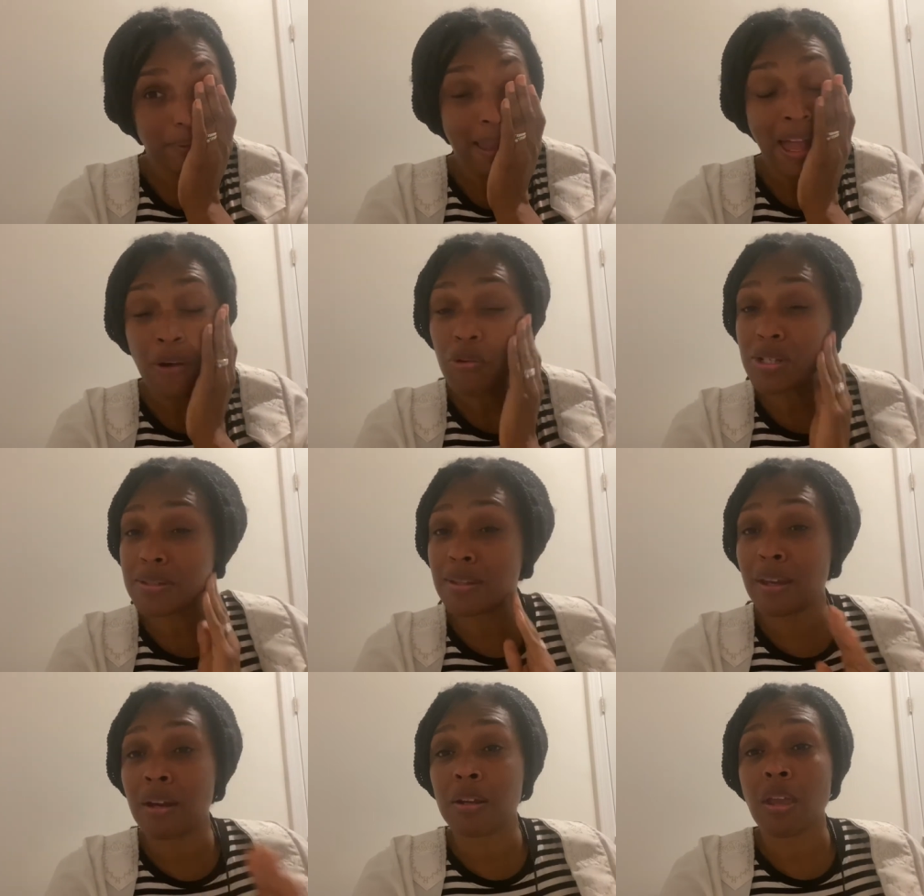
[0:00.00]
was
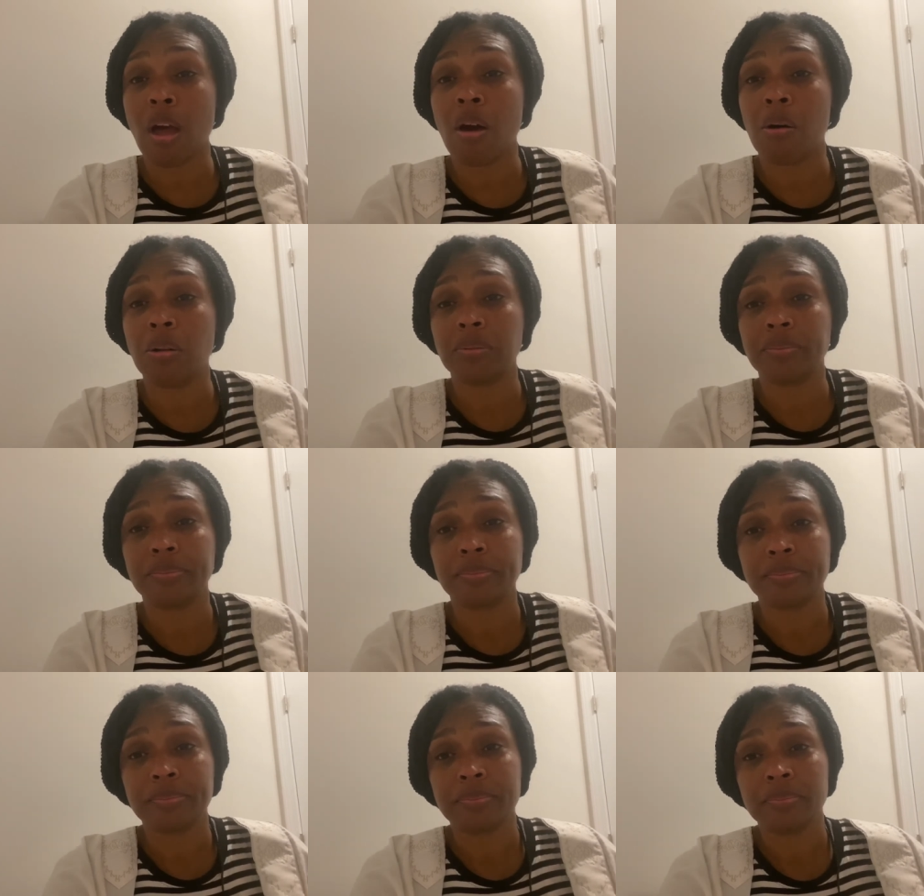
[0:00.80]
there, y'all.
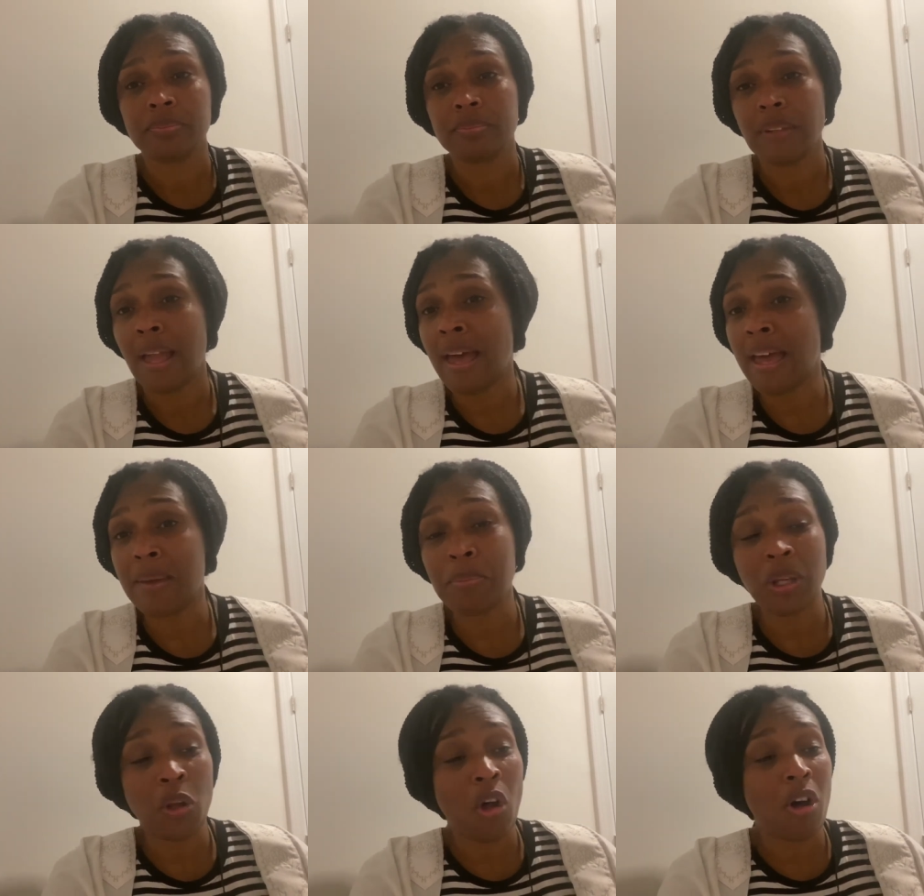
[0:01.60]
I ain't
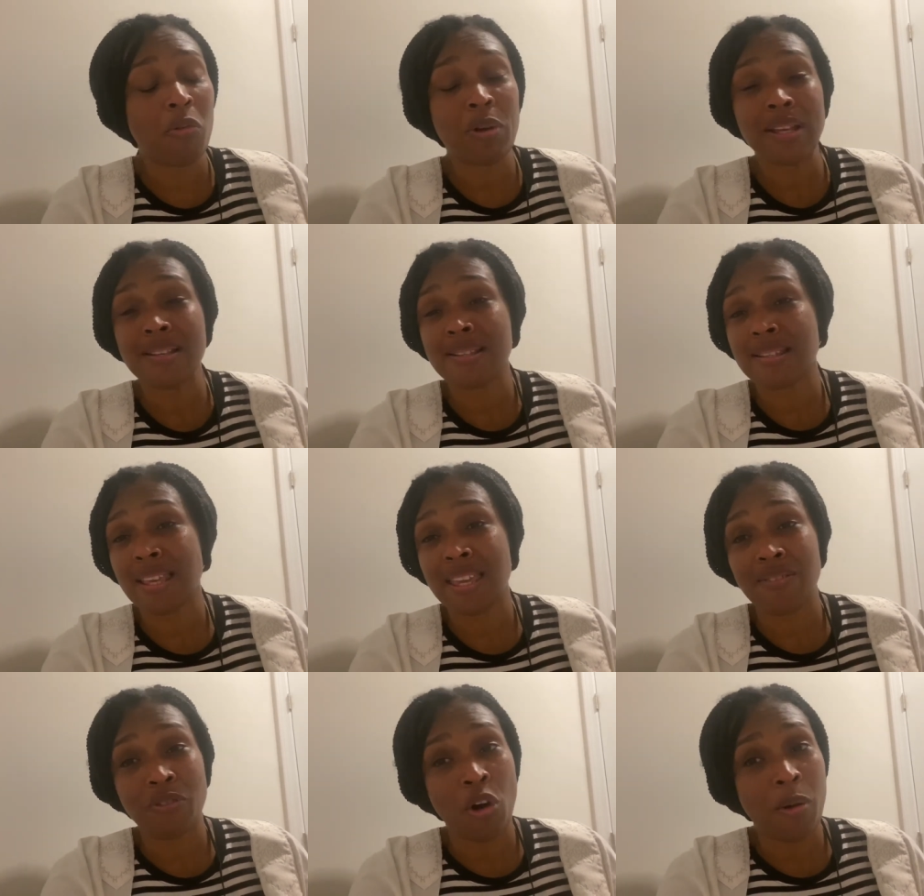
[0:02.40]
been always
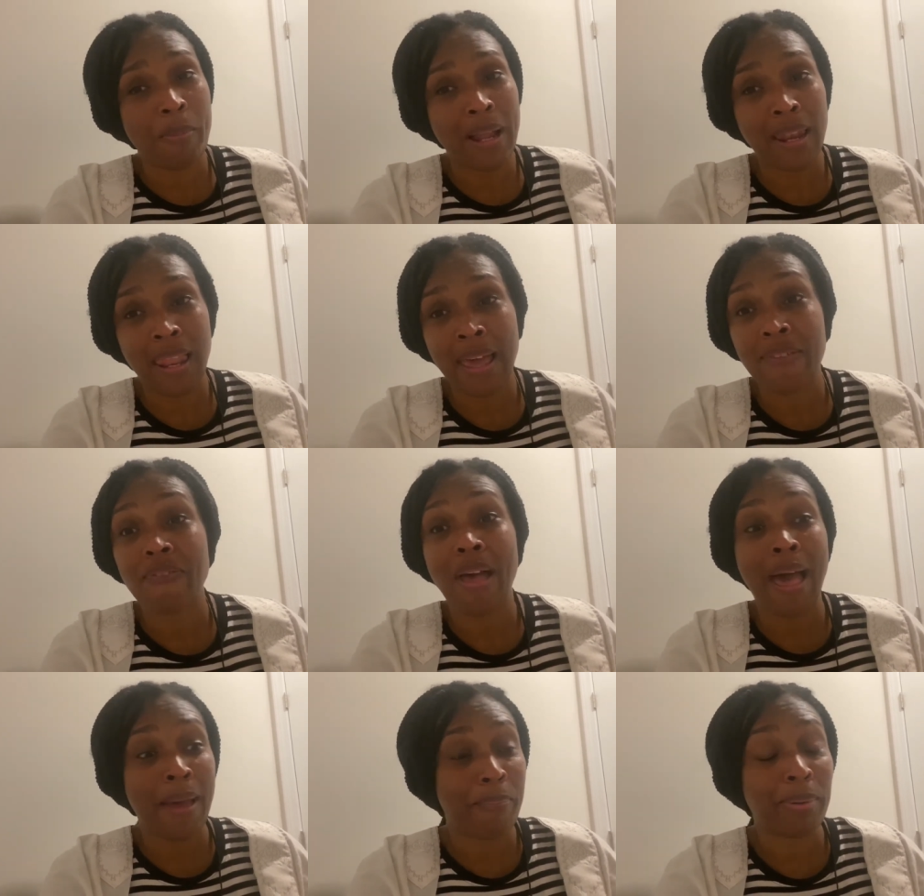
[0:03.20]
saved all my life.
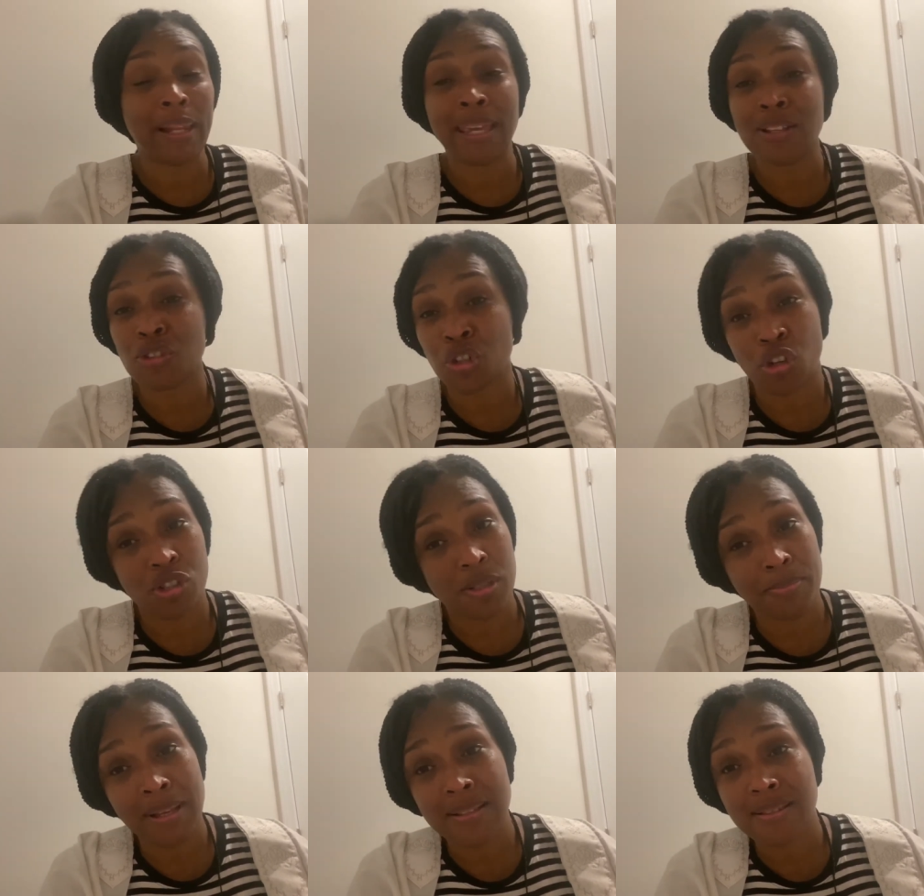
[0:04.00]
I played church
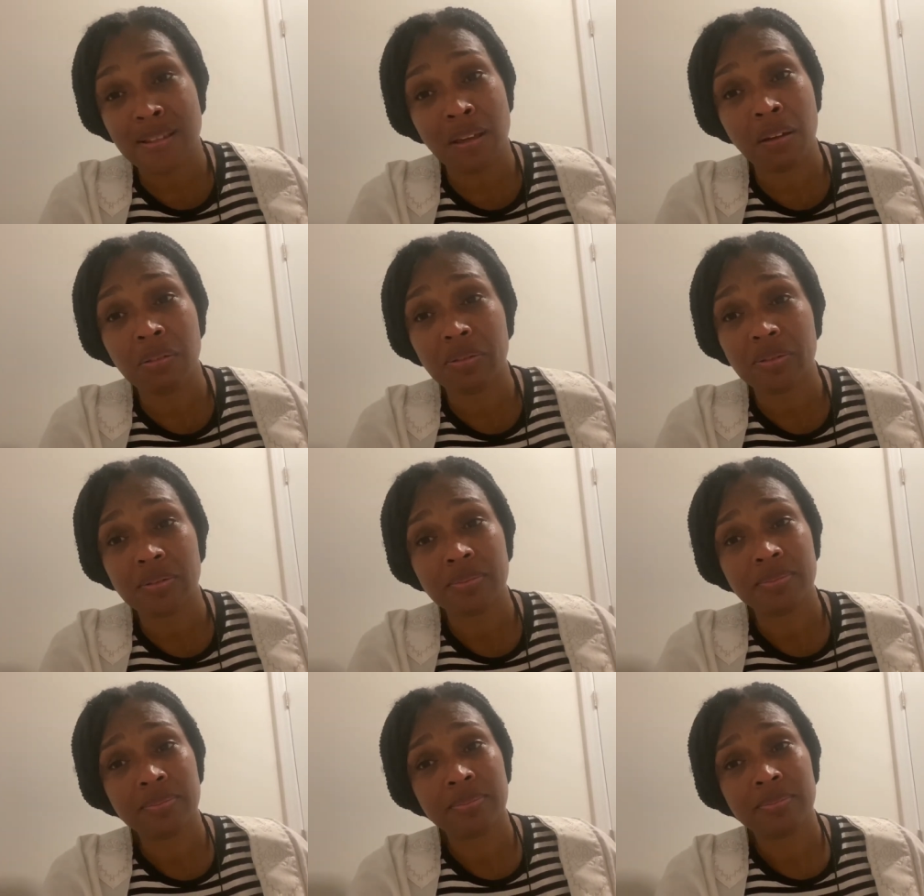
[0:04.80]
myself.
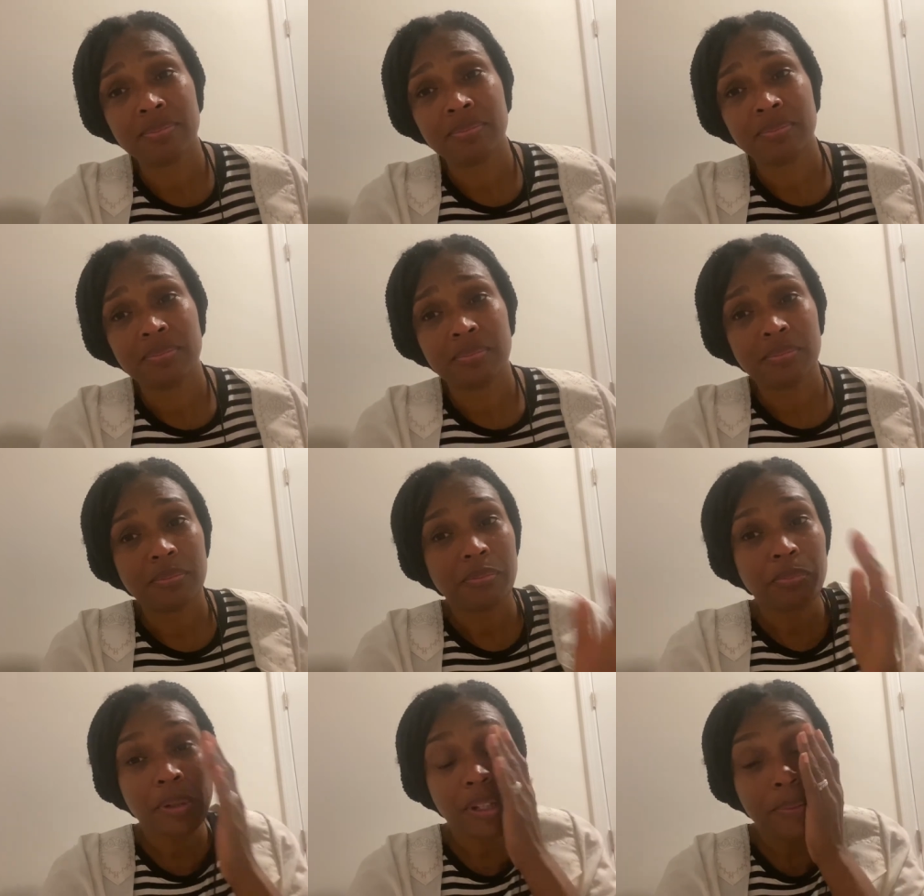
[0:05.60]

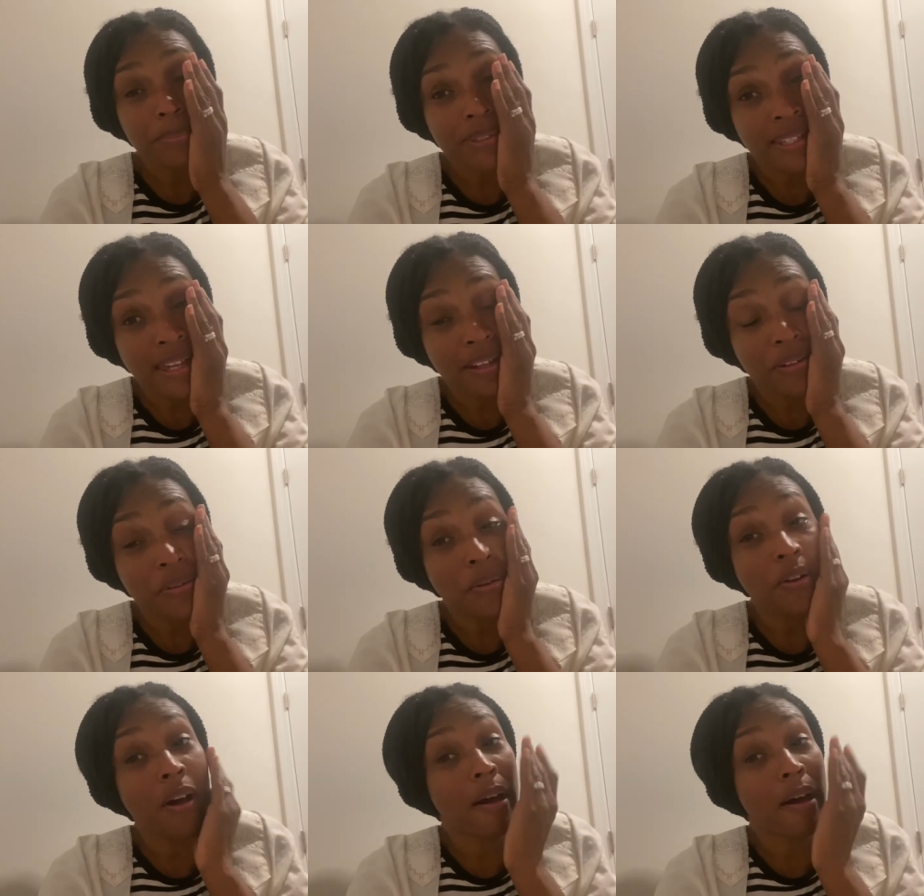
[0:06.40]
But I'm telling you, God